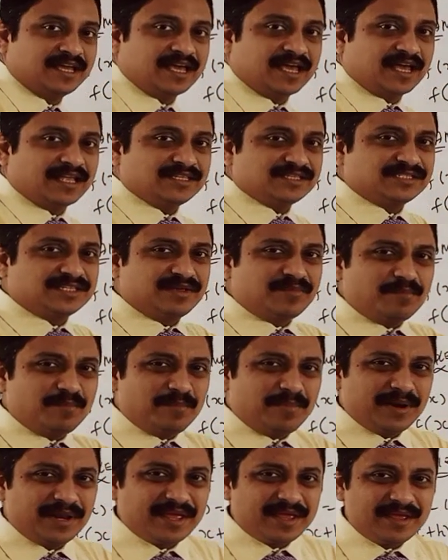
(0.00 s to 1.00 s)
And
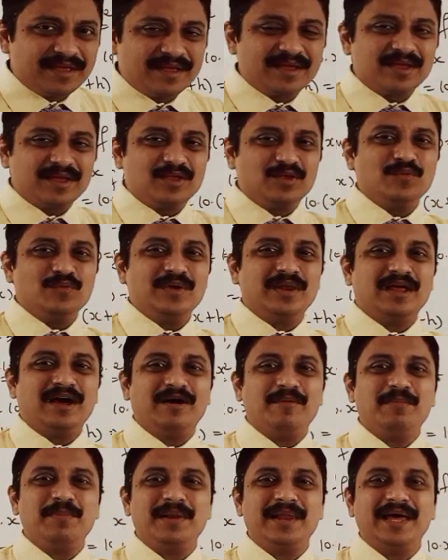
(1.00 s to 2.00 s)
simply you will
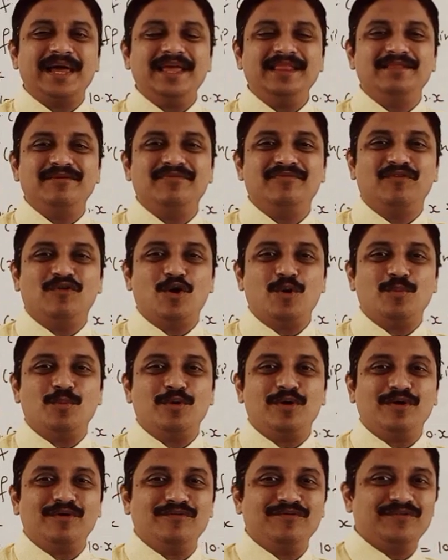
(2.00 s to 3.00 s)
apply the form
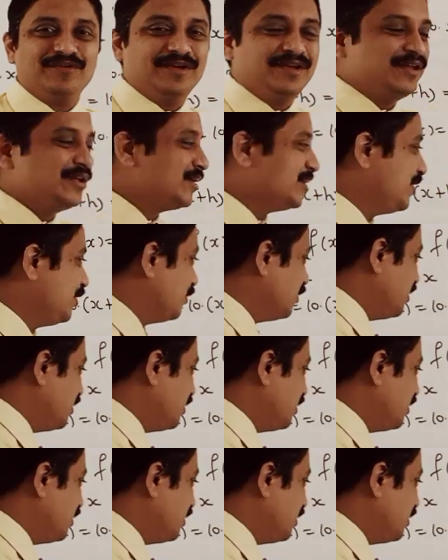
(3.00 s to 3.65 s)
of your